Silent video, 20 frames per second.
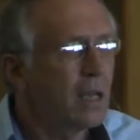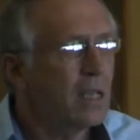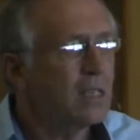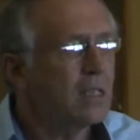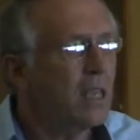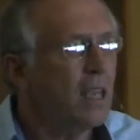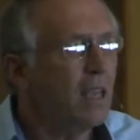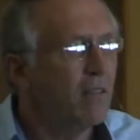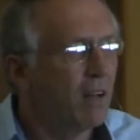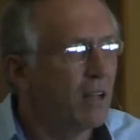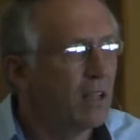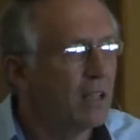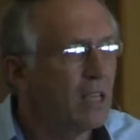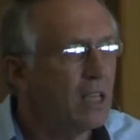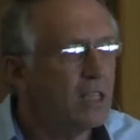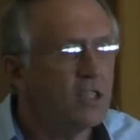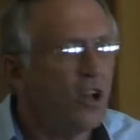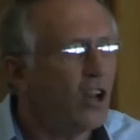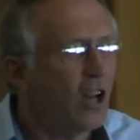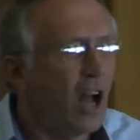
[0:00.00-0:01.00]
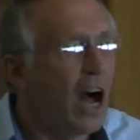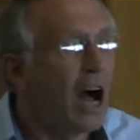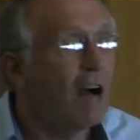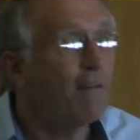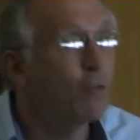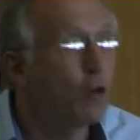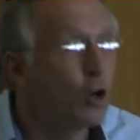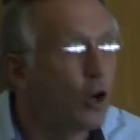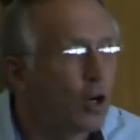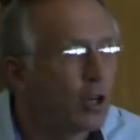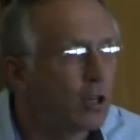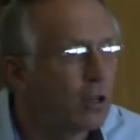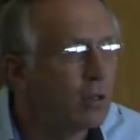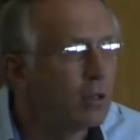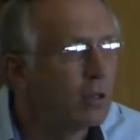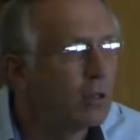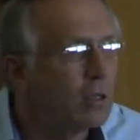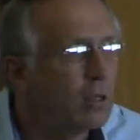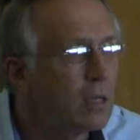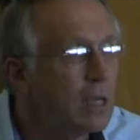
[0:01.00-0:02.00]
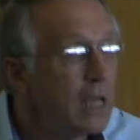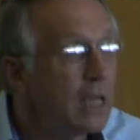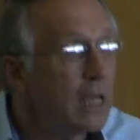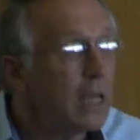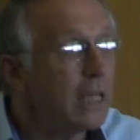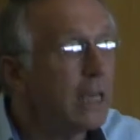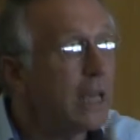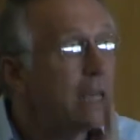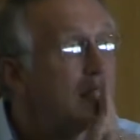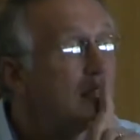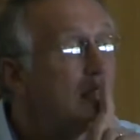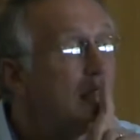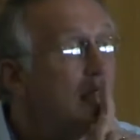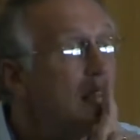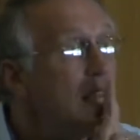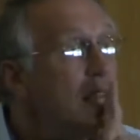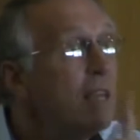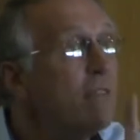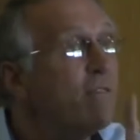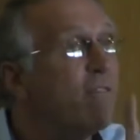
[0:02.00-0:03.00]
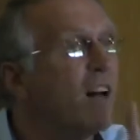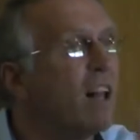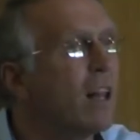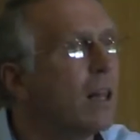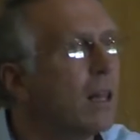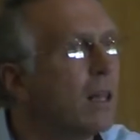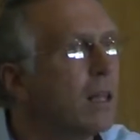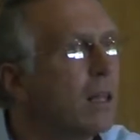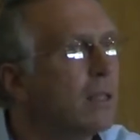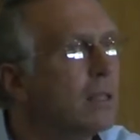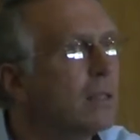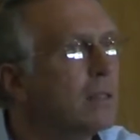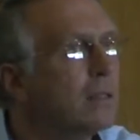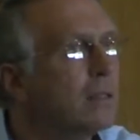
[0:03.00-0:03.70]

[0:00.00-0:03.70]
It's evil. It's not half good, it is evil.